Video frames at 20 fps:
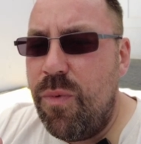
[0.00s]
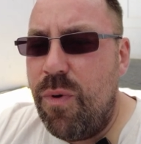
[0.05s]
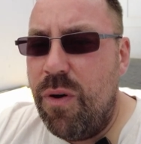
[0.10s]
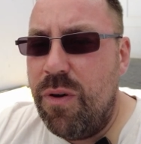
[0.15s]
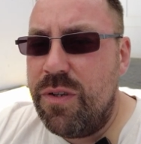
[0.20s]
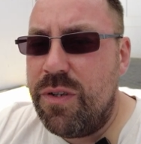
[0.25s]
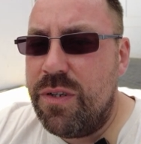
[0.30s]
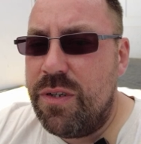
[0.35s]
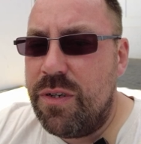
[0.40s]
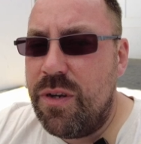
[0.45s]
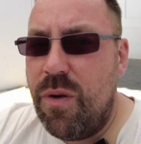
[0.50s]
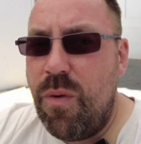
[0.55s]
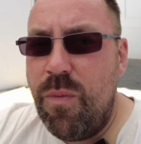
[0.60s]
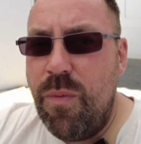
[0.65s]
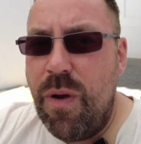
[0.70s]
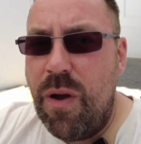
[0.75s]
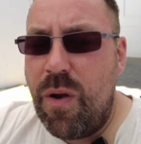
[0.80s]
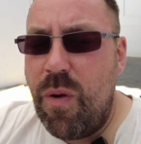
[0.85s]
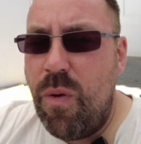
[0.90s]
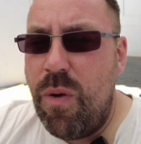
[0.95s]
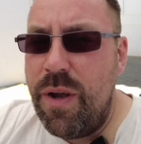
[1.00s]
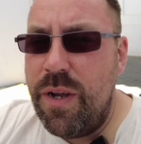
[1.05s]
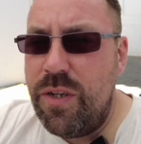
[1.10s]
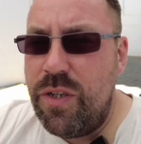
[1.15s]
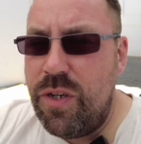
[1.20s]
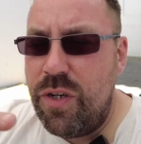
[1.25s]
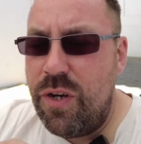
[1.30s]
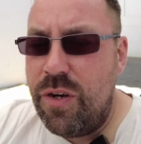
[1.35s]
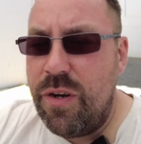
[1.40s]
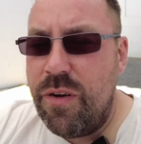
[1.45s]
What's a, quite a
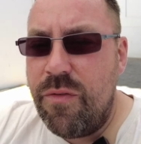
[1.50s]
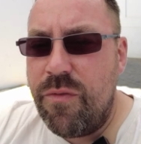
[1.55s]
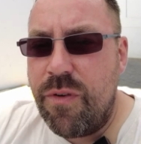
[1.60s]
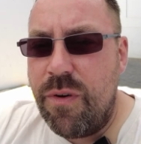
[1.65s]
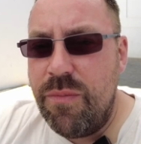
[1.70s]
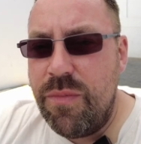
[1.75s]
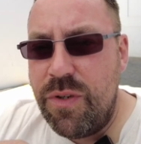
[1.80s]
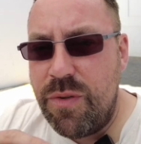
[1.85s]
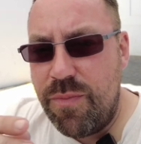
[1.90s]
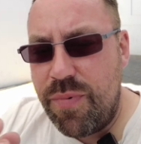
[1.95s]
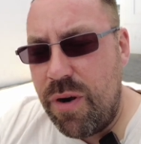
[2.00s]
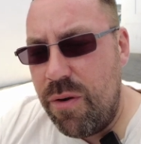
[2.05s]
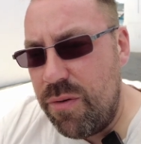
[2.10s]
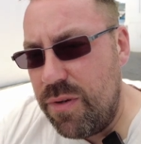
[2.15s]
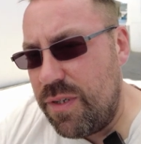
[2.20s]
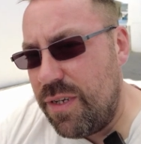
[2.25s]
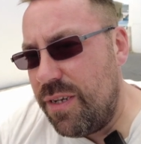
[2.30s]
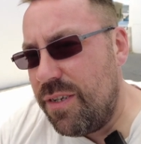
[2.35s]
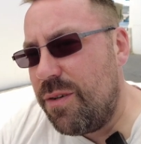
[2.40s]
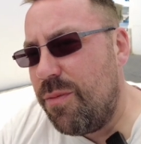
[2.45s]
chunk from Gibraltar,